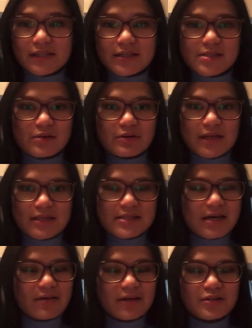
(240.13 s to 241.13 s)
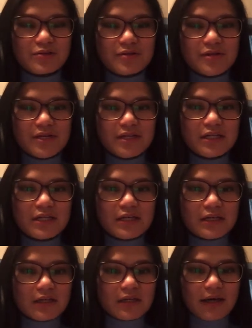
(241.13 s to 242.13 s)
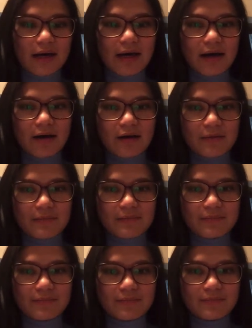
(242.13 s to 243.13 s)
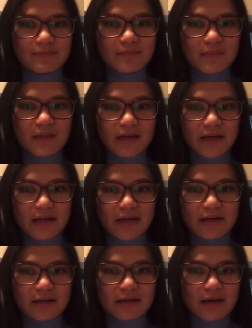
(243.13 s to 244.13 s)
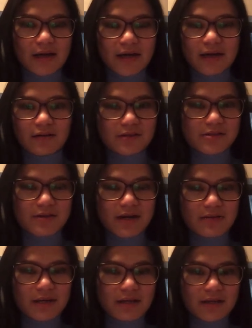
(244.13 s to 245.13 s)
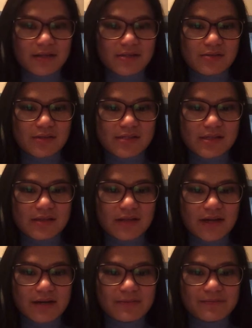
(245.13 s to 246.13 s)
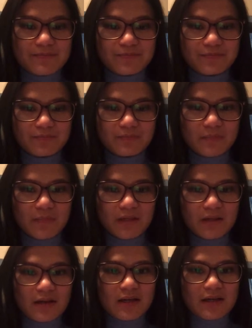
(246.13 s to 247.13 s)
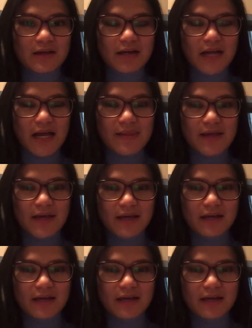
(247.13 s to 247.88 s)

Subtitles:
so that's how I drew it. And I also had my light source in there. And then